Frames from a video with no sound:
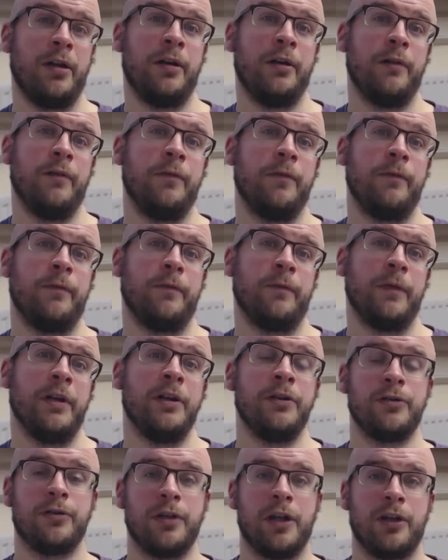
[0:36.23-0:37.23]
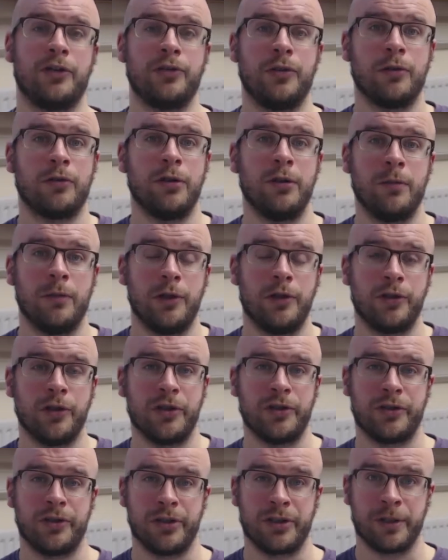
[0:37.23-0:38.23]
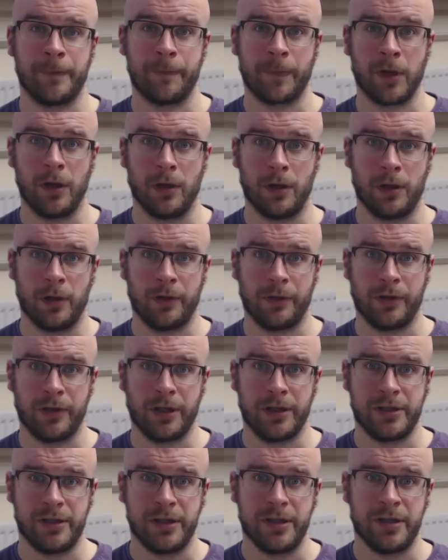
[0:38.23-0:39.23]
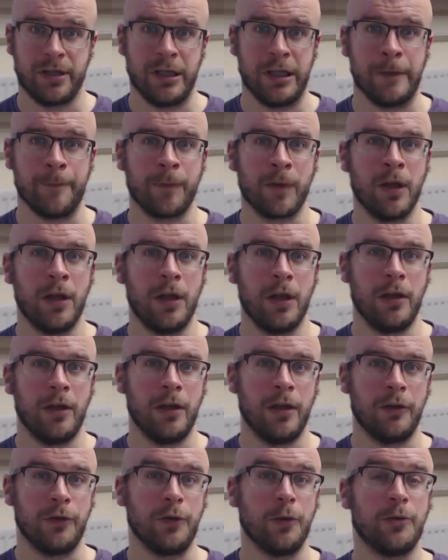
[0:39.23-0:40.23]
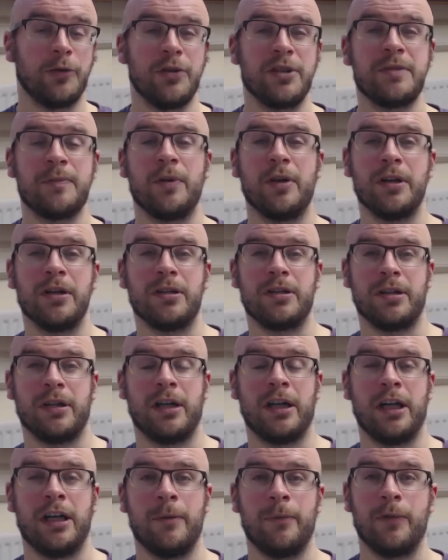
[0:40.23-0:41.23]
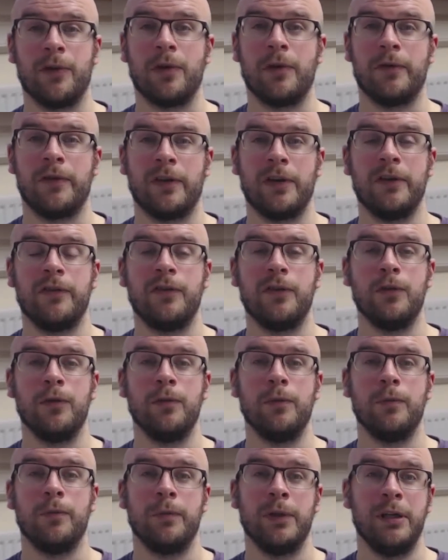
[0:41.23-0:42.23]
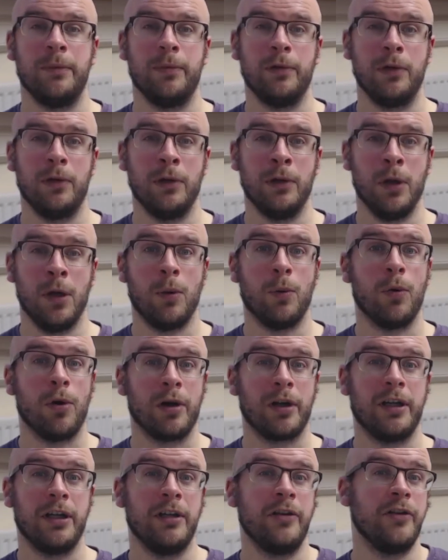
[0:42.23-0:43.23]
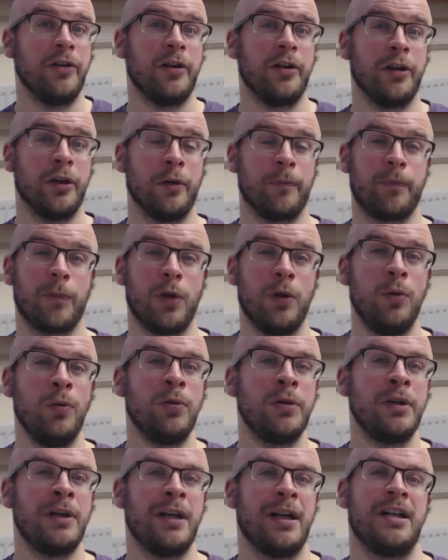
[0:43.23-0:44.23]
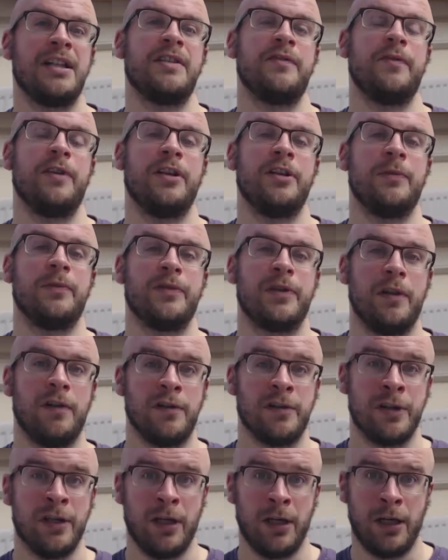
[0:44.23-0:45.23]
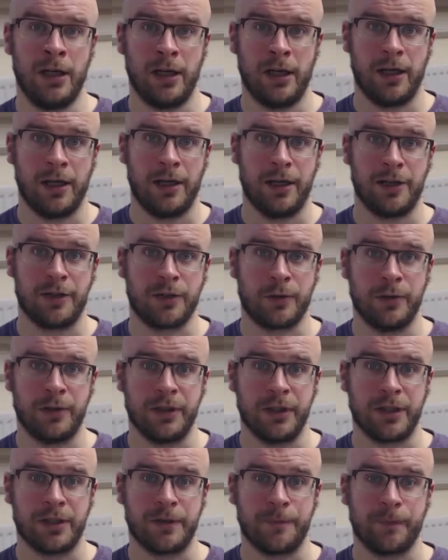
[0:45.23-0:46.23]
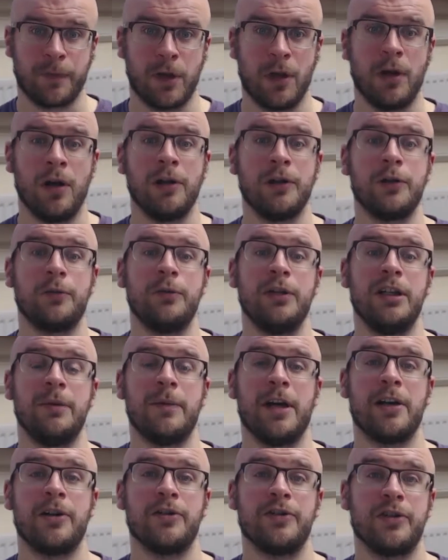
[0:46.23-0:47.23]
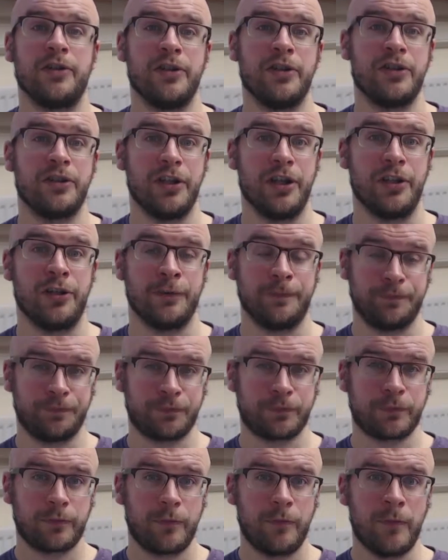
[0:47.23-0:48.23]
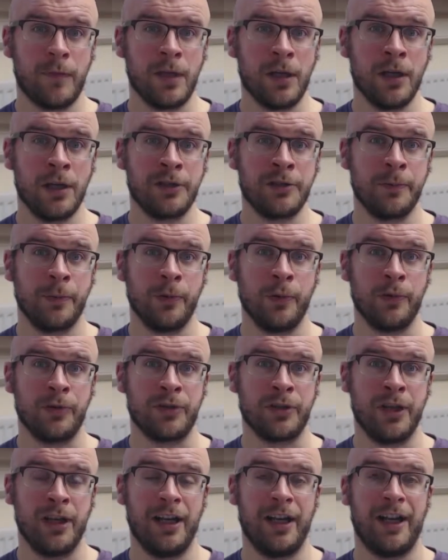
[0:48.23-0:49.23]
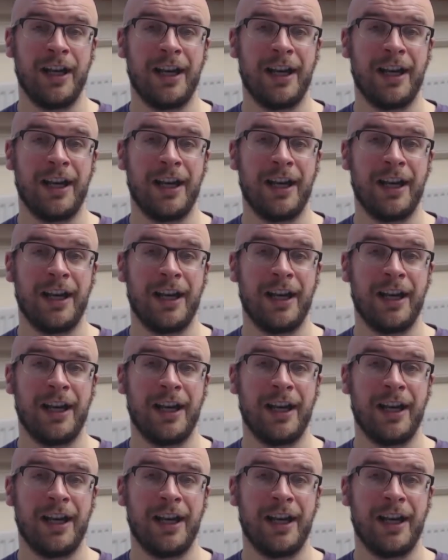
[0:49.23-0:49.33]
of international criminal justice, or the ICC, though at this point there are very few people working in the area who wouldn't classify themselves as critics. All that really matters at this stage, I suppose,